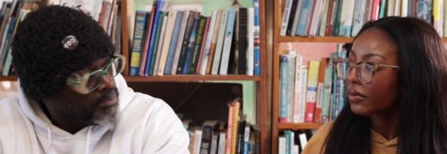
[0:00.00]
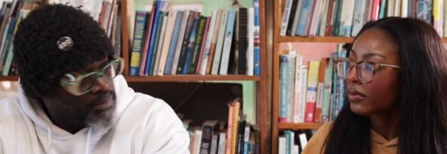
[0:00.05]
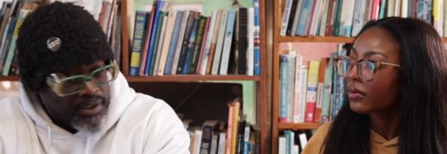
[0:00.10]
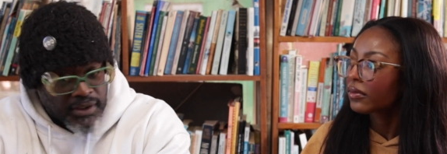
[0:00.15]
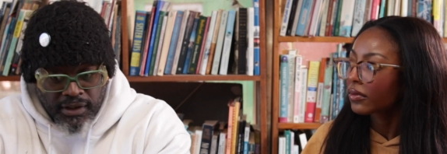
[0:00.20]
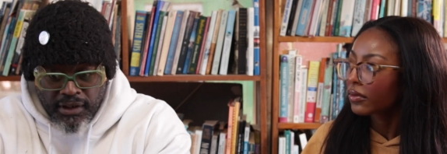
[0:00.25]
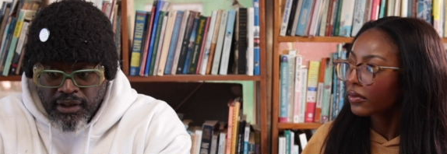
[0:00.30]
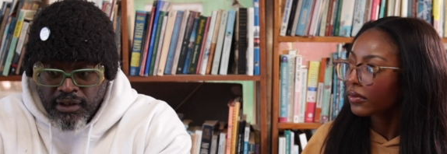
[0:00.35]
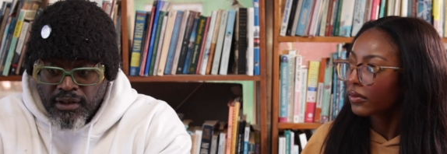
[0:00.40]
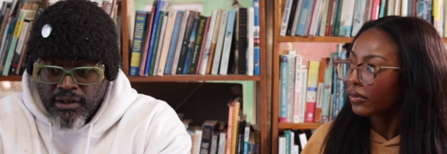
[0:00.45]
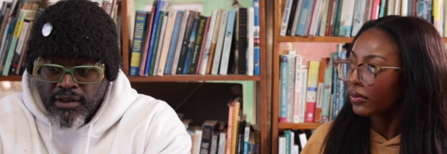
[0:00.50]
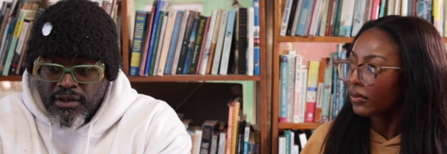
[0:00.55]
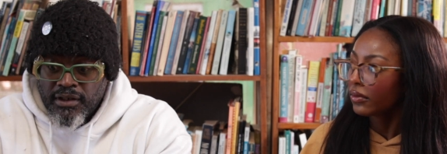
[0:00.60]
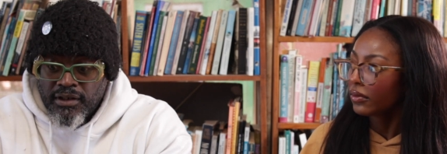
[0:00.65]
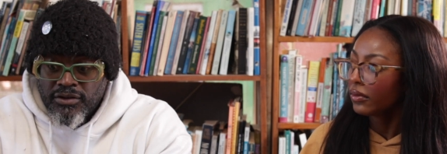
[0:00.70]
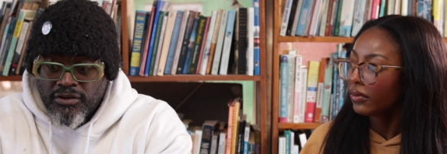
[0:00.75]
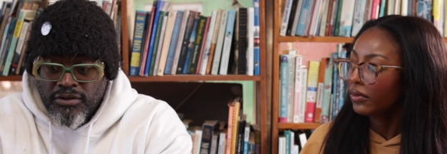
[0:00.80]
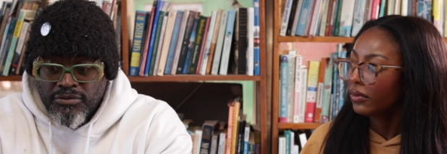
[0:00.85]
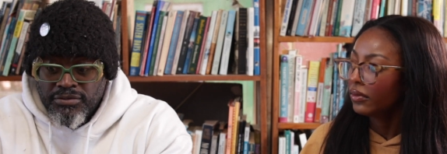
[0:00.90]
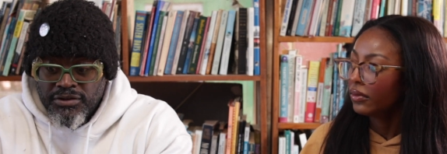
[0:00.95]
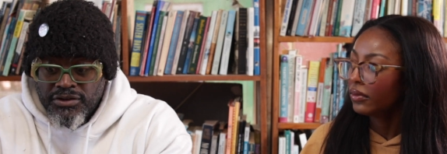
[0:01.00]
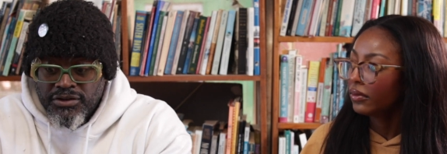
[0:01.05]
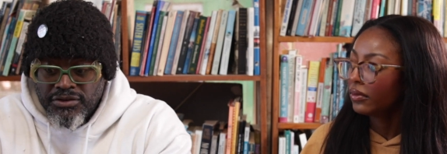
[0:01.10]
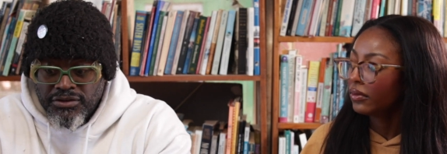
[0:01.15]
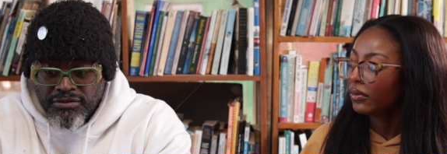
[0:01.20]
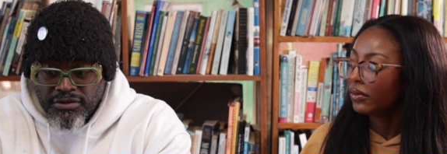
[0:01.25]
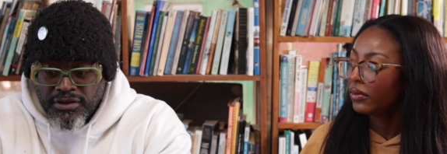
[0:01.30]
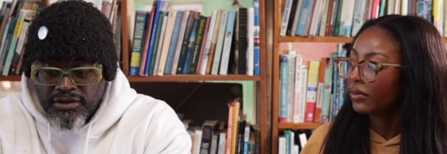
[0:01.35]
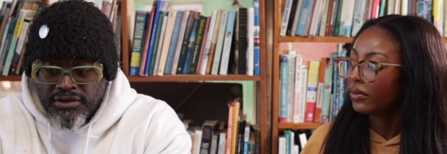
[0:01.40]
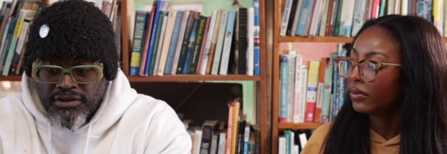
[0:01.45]
Speaker 1: Meaning the
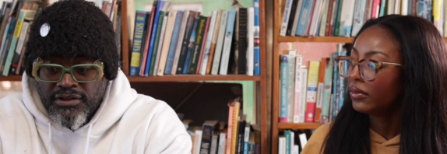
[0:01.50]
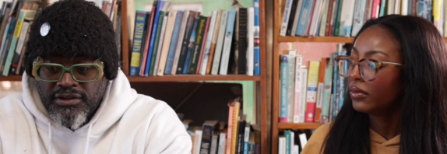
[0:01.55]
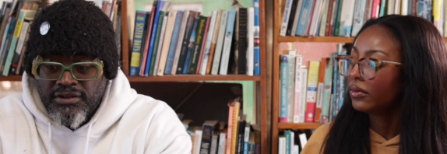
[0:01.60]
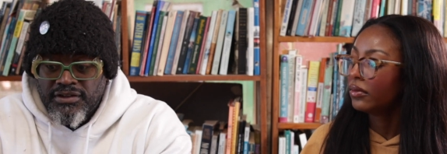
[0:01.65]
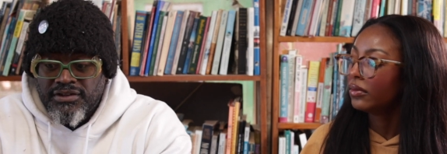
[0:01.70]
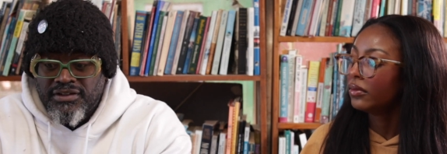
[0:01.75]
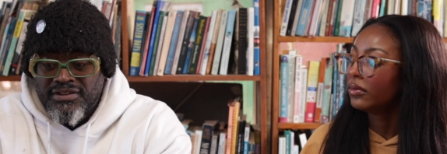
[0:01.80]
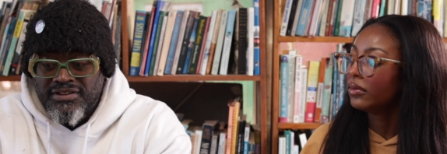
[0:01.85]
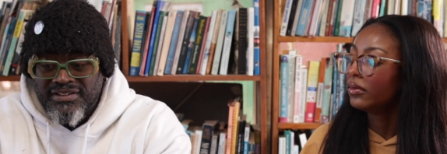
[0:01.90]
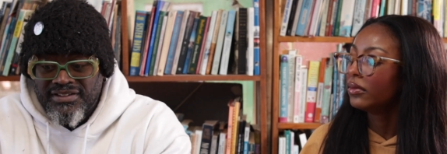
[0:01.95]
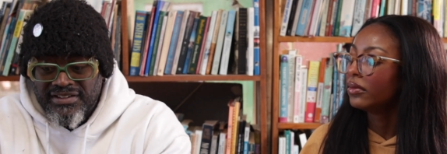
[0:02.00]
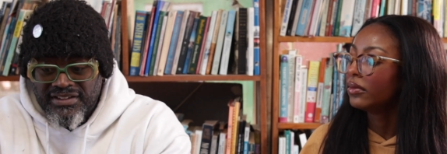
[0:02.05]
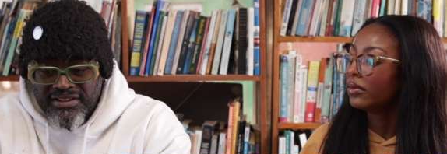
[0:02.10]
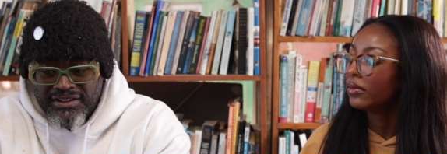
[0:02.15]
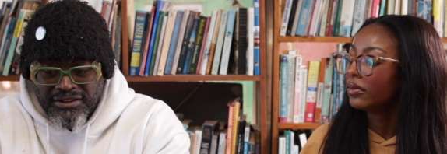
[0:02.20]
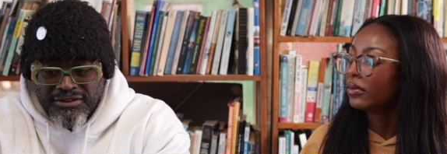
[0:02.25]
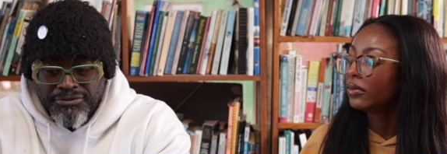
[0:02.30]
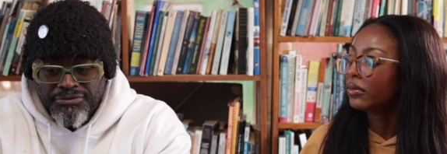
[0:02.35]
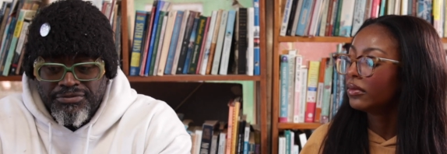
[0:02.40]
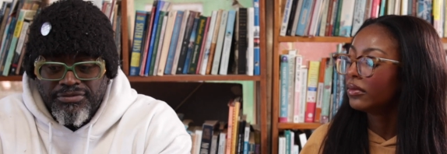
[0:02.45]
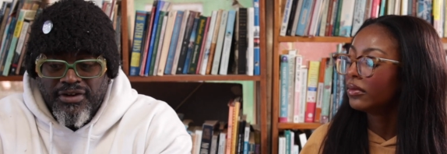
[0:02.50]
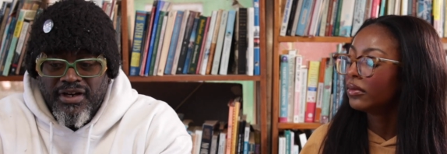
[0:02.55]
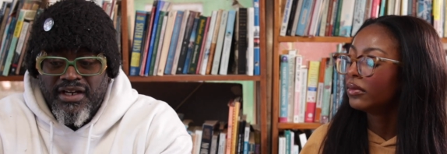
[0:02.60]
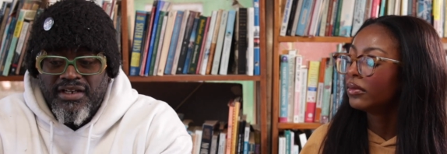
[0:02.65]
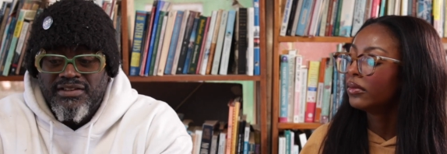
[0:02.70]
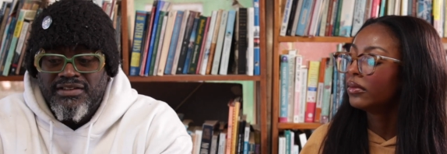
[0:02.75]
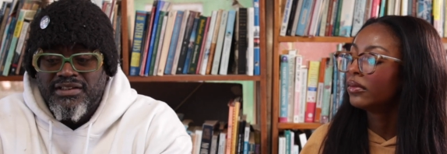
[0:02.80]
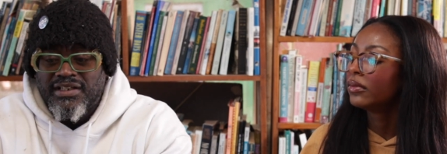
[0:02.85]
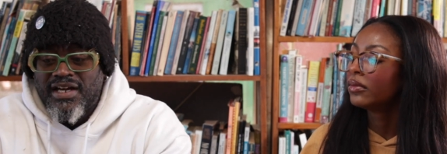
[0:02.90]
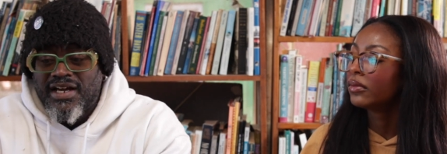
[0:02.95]
restrictions, the
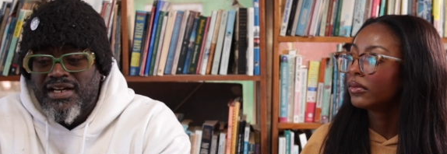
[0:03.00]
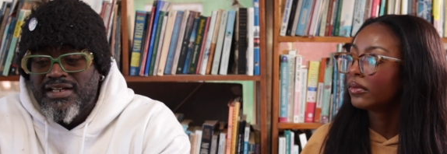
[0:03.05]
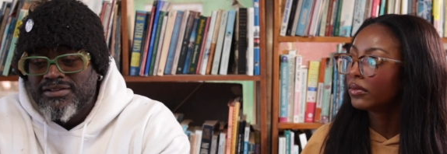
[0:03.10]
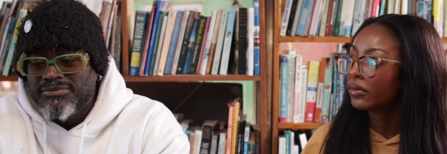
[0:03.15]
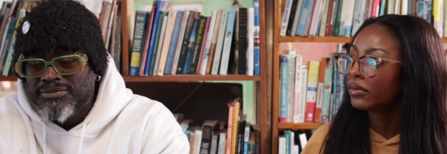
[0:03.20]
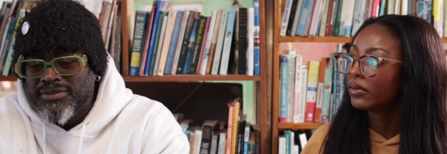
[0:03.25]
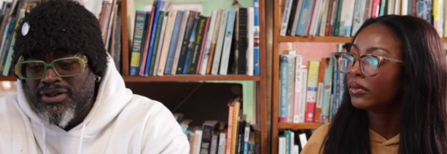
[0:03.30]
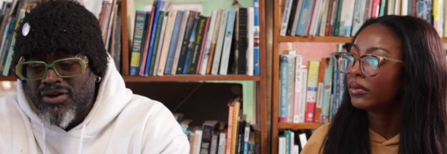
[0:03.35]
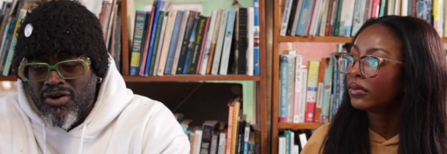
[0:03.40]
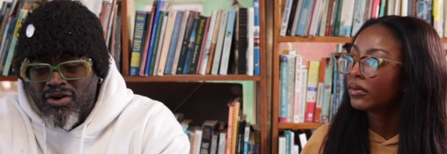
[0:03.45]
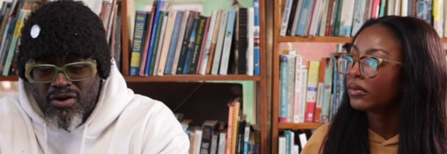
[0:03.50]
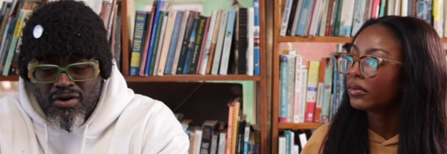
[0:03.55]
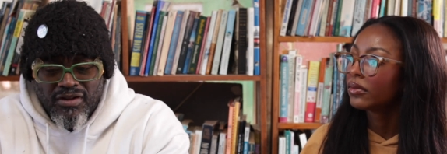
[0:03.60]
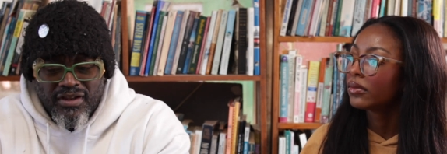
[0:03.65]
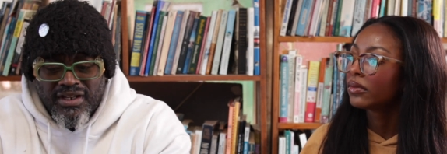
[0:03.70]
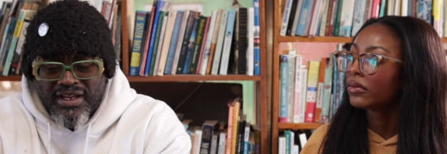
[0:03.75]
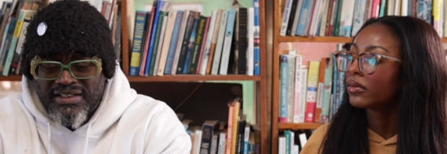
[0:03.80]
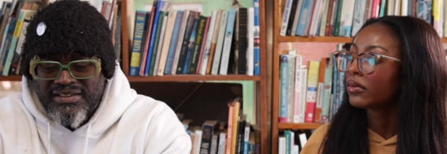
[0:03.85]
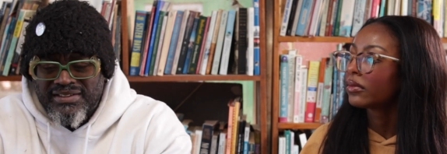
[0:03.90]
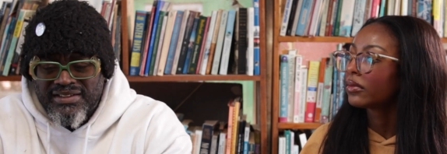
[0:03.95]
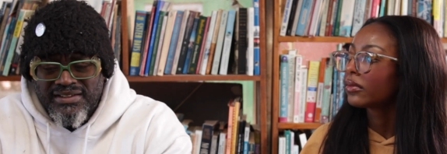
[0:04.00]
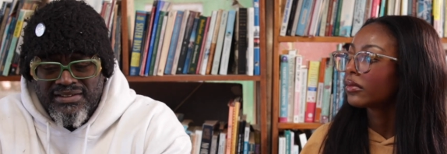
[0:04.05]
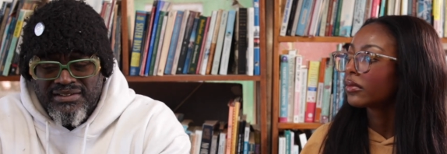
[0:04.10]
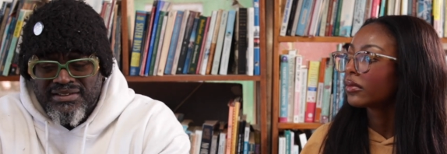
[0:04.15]
disenfranchisement, all of that.